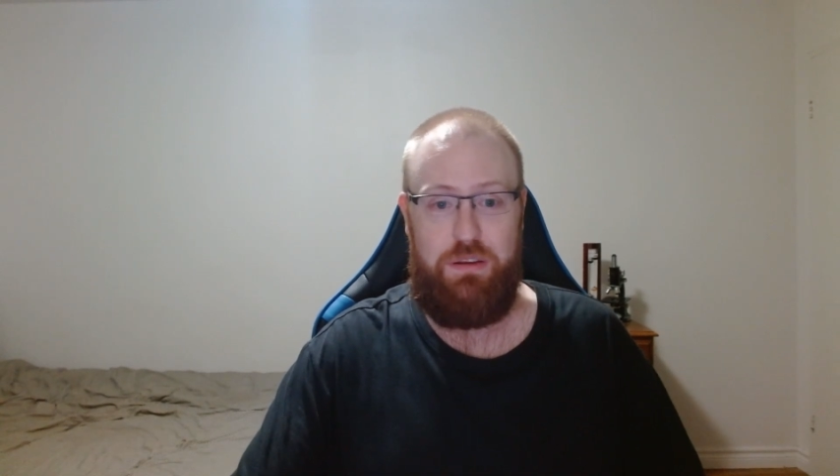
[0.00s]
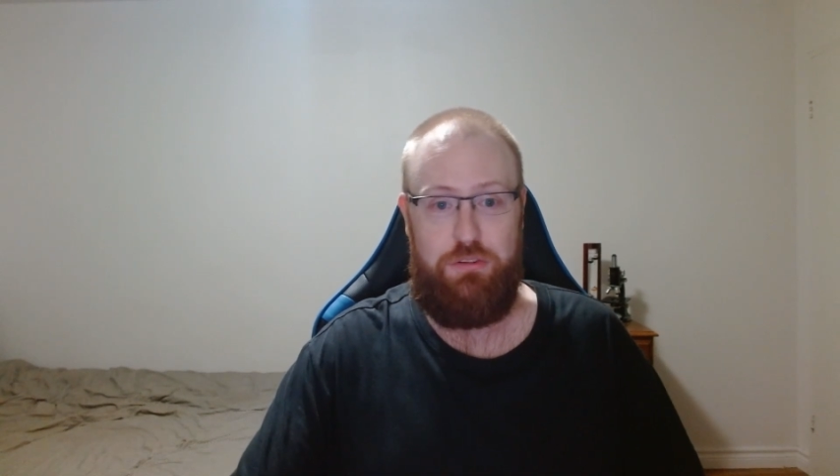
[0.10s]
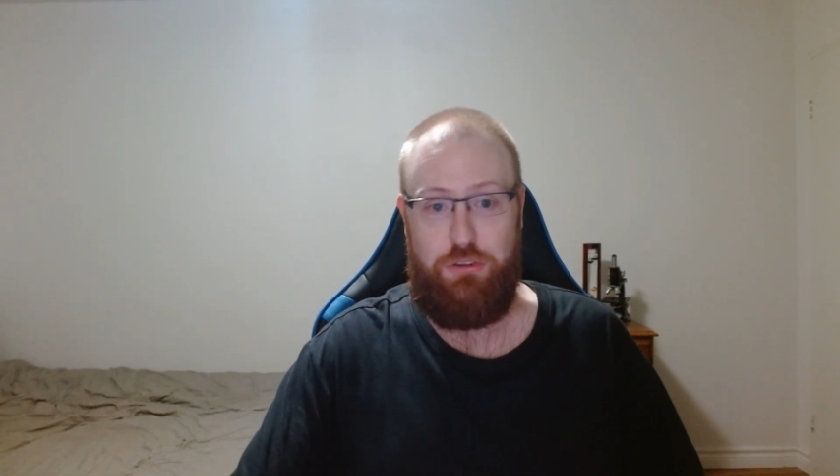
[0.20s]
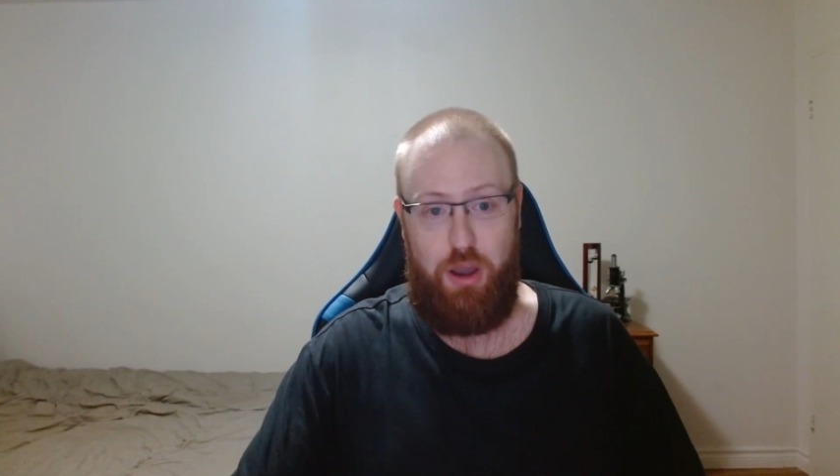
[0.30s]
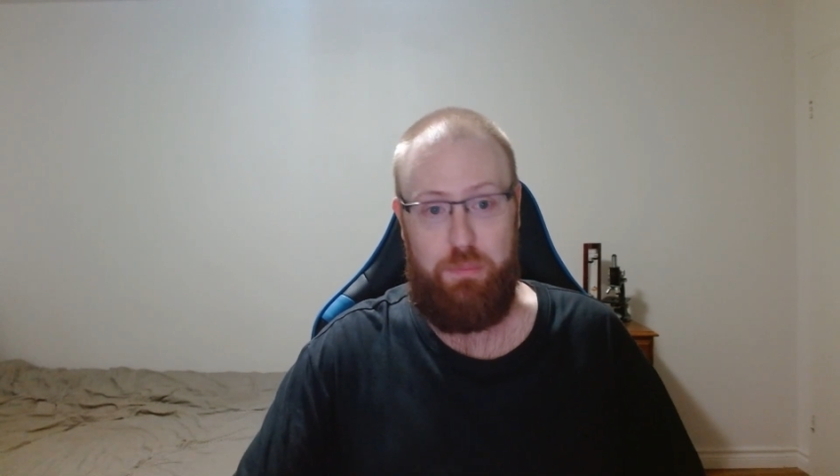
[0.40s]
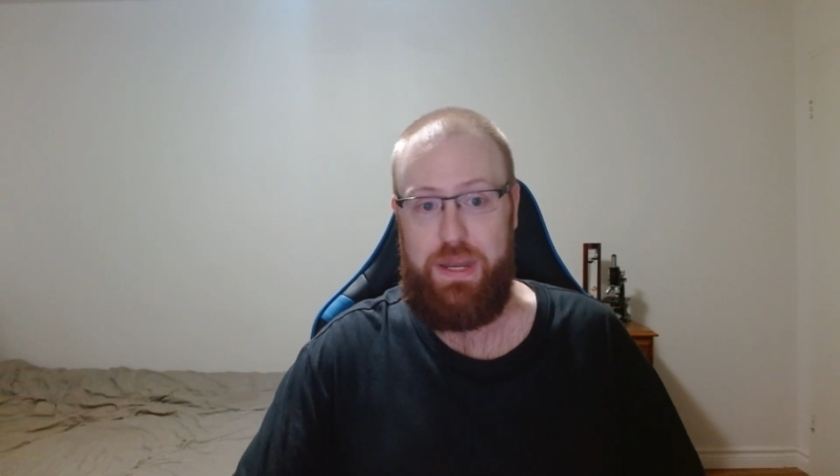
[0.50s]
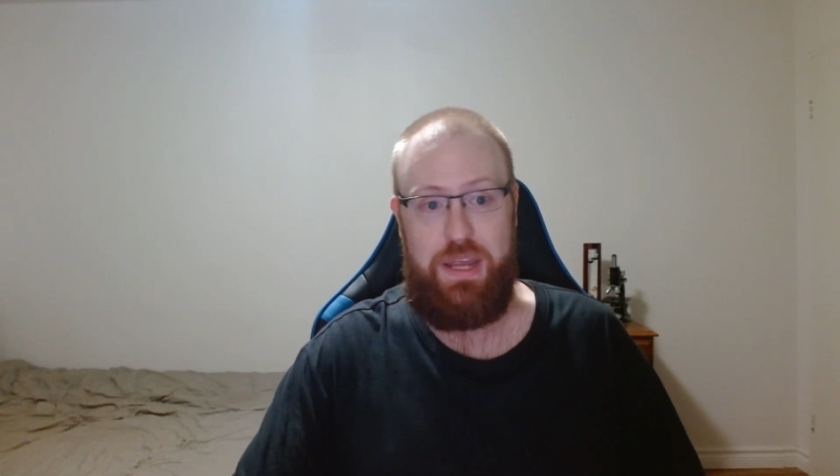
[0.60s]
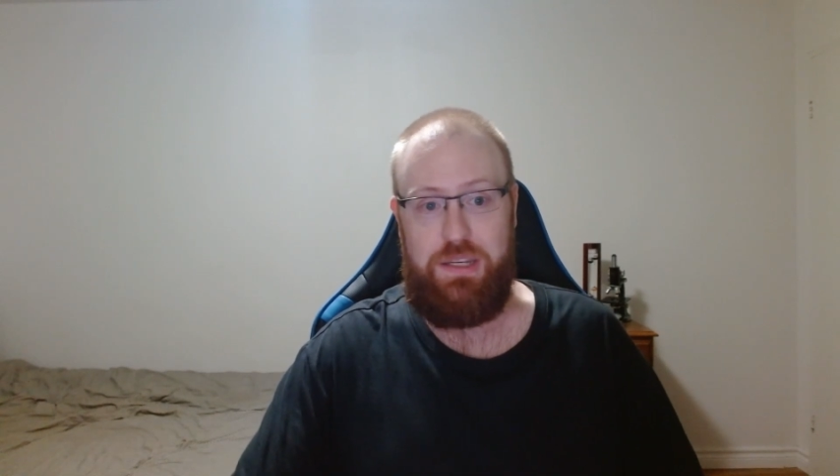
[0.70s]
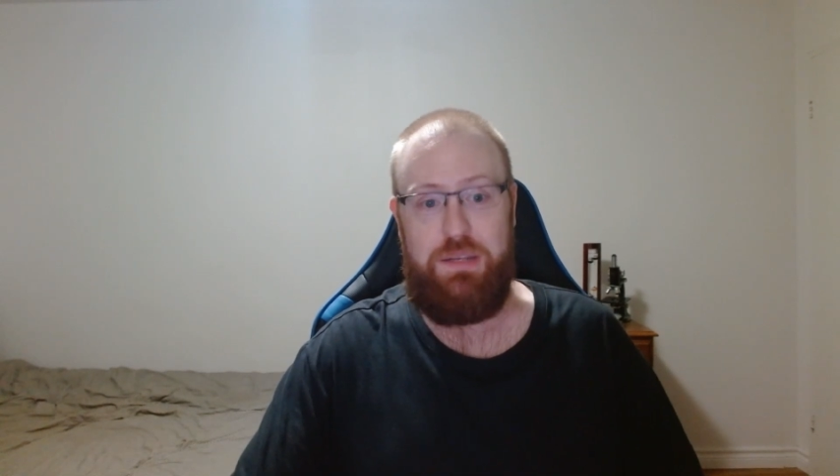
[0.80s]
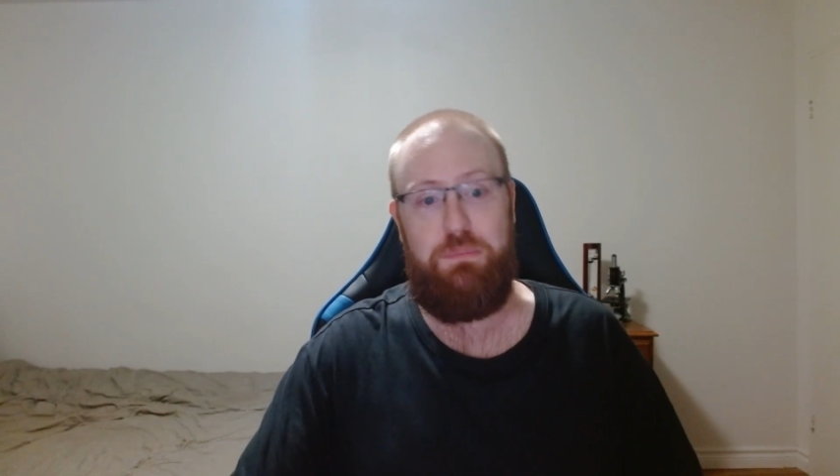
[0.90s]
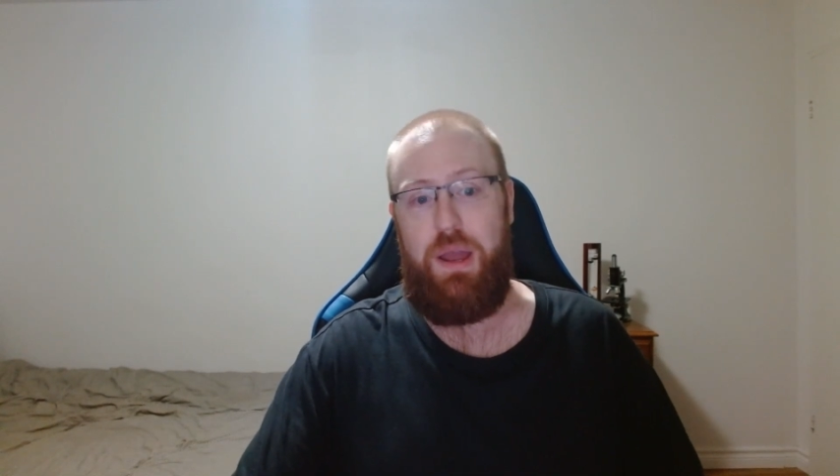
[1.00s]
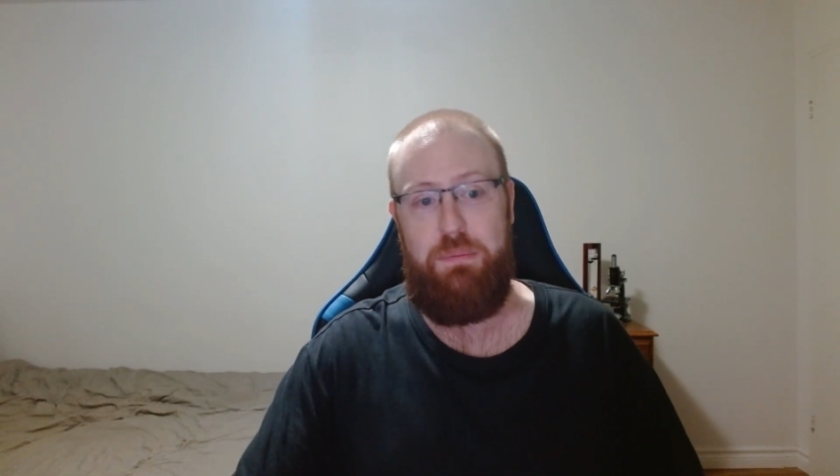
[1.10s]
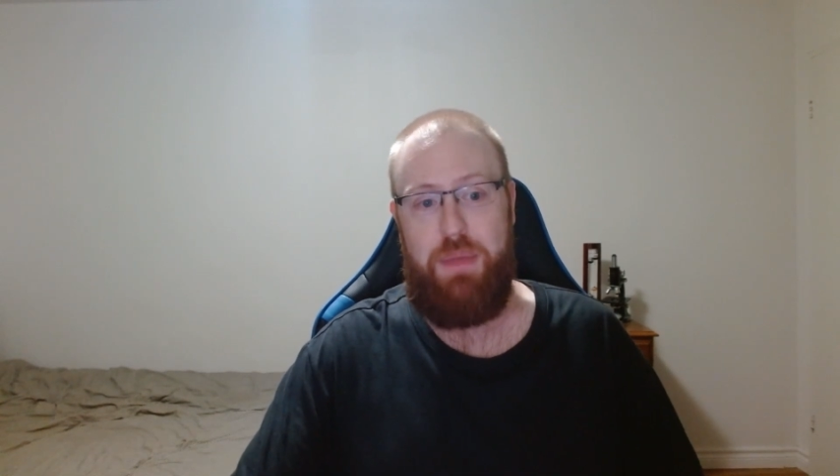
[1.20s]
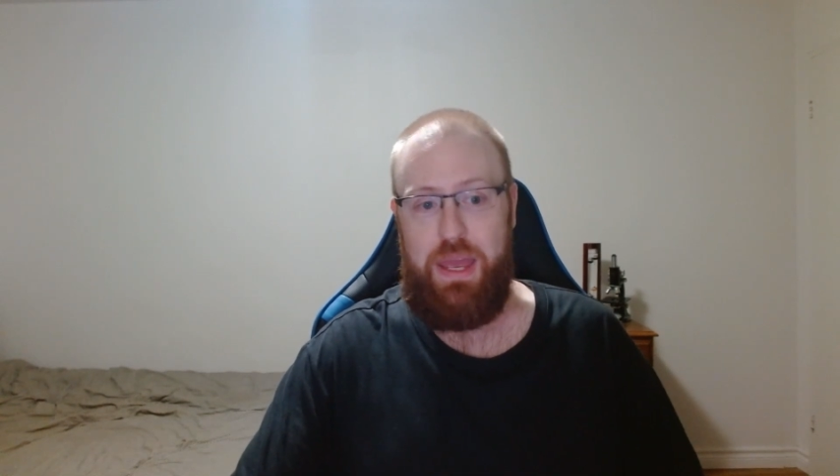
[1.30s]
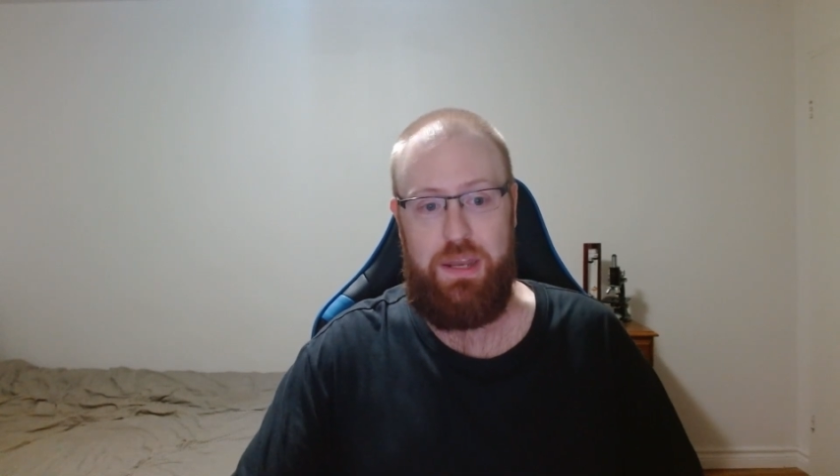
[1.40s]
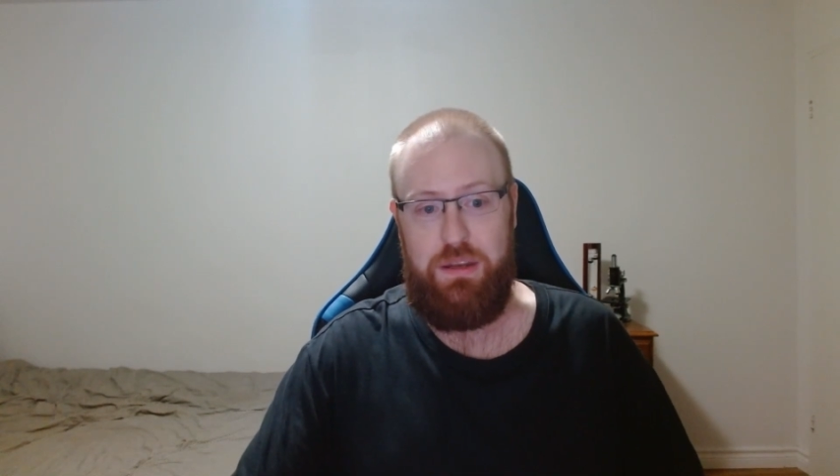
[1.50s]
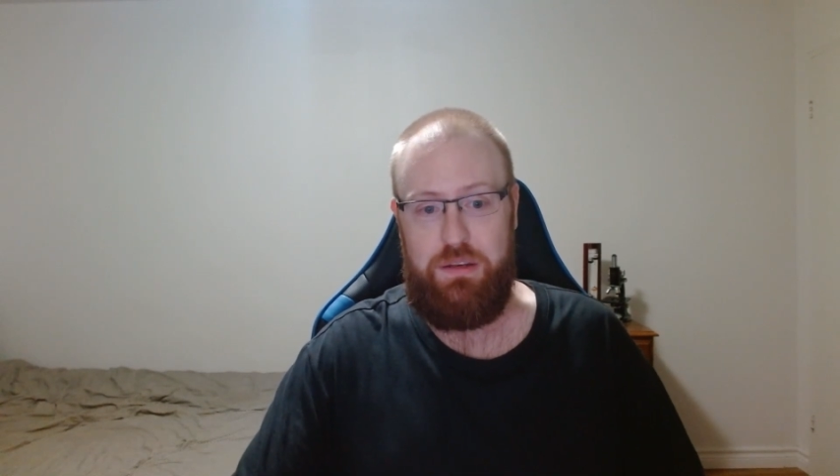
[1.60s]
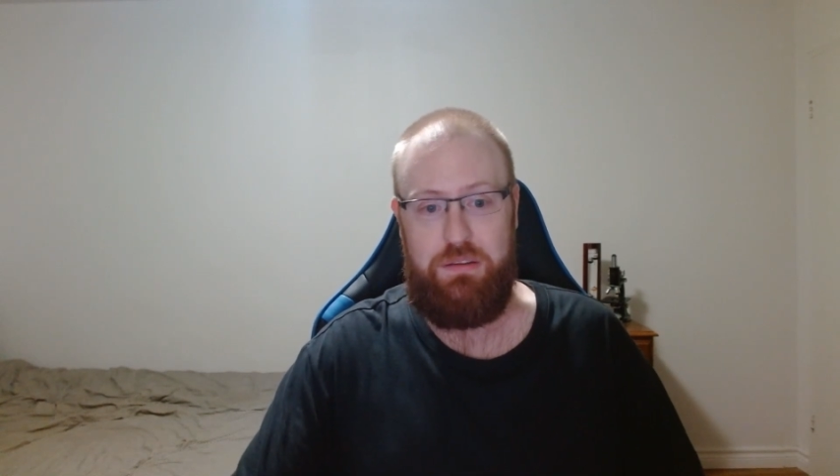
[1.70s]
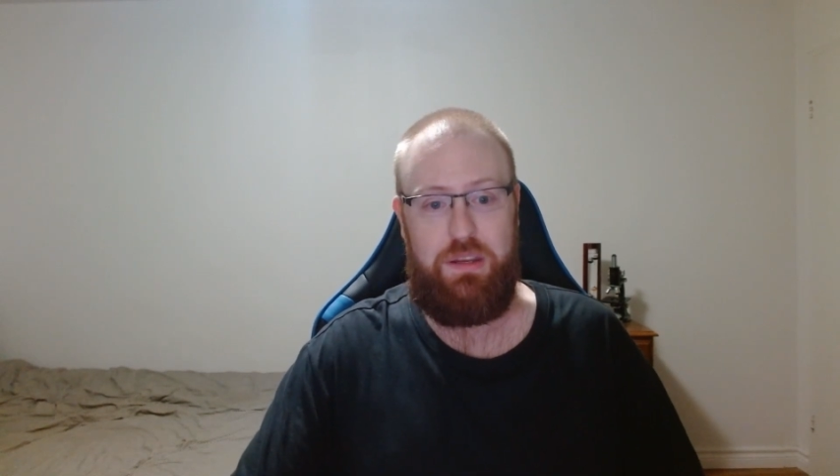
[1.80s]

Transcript: dominated by men and